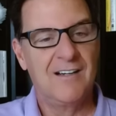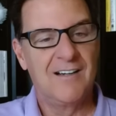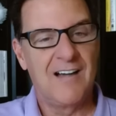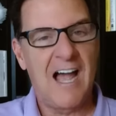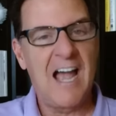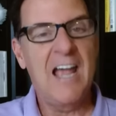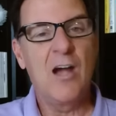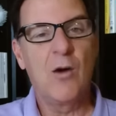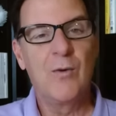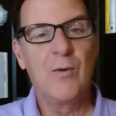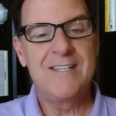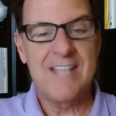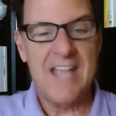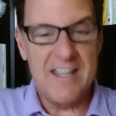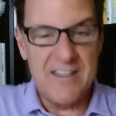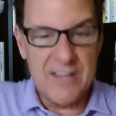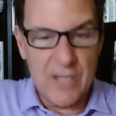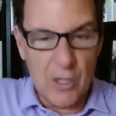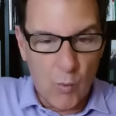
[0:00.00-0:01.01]
I always
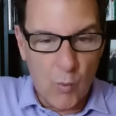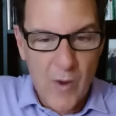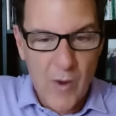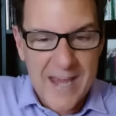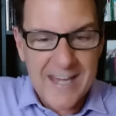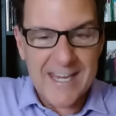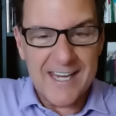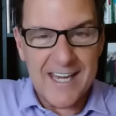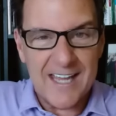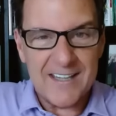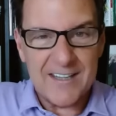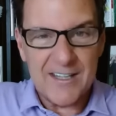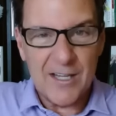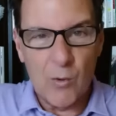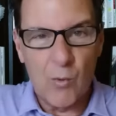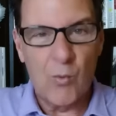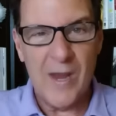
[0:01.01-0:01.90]
say they're winging it. They're